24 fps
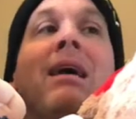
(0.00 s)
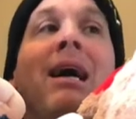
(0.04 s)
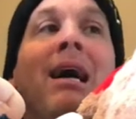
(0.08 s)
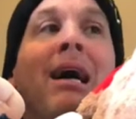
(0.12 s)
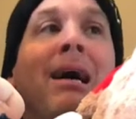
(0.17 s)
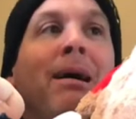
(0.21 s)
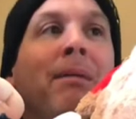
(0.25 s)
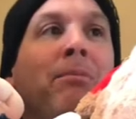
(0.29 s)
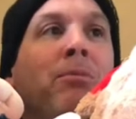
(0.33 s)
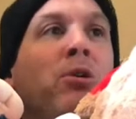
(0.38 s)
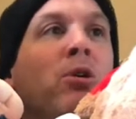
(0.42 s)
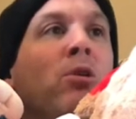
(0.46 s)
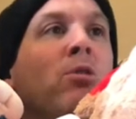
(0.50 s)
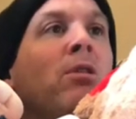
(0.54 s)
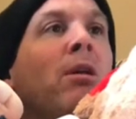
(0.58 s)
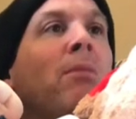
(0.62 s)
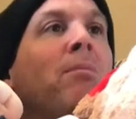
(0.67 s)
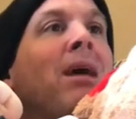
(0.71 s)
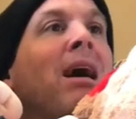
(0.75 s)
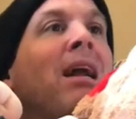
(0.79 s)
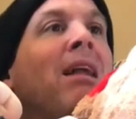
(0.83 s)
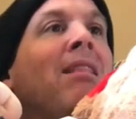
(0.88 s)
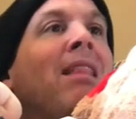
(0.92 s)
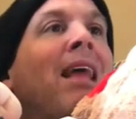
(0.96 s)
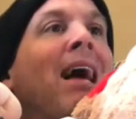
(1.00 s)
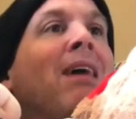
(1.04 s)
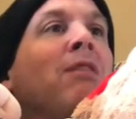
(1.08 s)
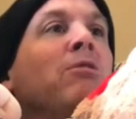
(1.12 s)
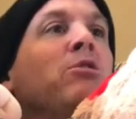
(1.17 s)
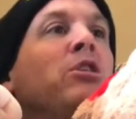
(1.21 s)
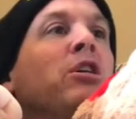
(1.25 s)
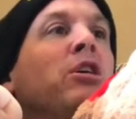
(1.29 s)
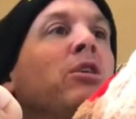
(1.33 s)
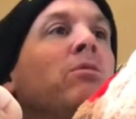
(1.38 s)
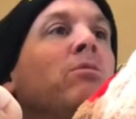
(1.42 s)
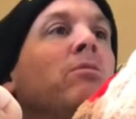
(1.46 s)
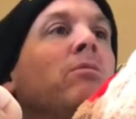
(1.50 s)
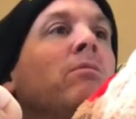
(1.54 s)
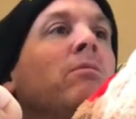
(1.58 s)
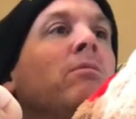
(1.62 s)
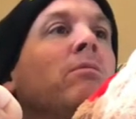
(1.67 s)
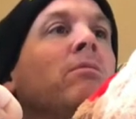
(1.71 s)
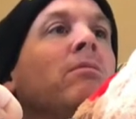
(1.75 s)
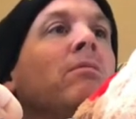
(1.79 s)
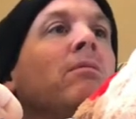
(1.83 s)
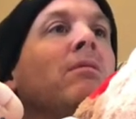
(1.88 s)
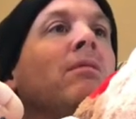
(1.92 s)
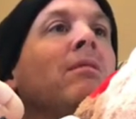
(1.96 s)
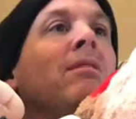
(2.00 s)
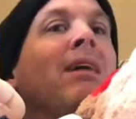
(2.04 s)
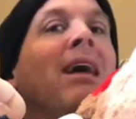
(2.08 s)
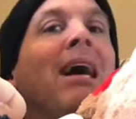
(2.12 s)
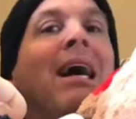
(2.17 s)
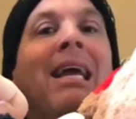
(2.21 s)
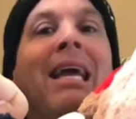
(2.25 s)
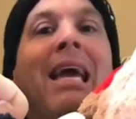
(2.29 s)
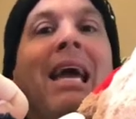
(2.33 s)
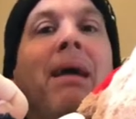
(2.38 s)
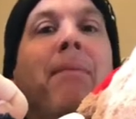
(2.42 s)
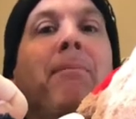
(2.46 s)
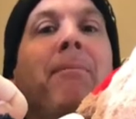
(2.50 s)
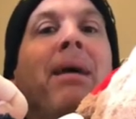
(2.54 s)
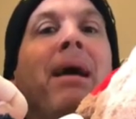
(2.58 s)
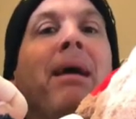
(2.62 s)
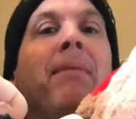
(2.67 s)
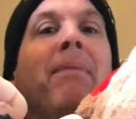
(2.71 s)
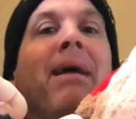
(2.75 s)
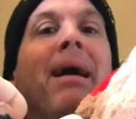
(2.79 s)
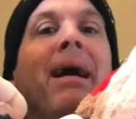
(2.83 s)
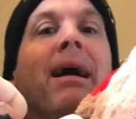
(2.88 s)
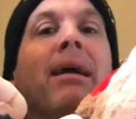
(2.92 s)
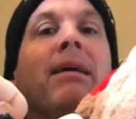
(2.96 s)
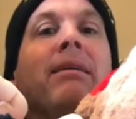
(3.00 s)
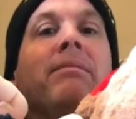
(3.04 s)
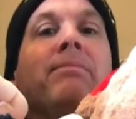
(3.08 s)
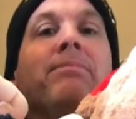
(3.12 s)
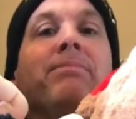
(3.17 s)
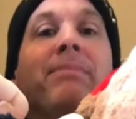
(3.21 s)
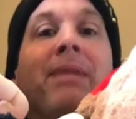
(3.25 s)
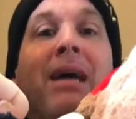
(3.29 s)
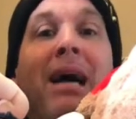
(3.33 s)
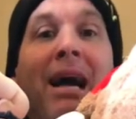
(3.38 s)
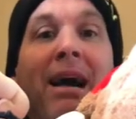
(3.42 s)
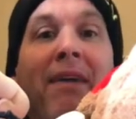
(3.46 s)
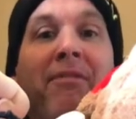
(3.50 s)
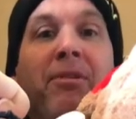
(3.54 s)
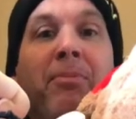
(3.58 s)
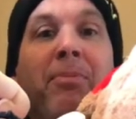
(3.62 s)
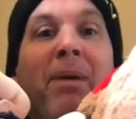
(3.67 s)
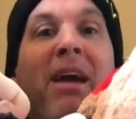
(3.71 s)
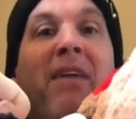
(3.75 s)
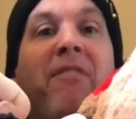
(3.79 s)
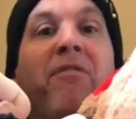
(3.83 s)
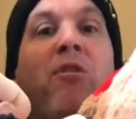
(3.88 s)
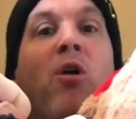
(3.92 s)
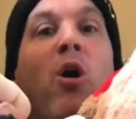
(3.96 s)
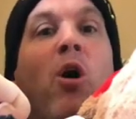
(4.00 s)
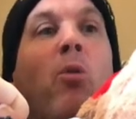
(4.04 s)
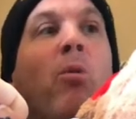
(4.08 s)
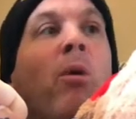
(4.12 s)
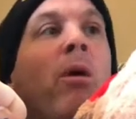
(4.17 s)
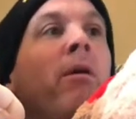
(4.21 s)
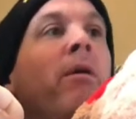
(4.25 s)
I'm told I'm not allowed to. I can't pay back. I have to pay forward."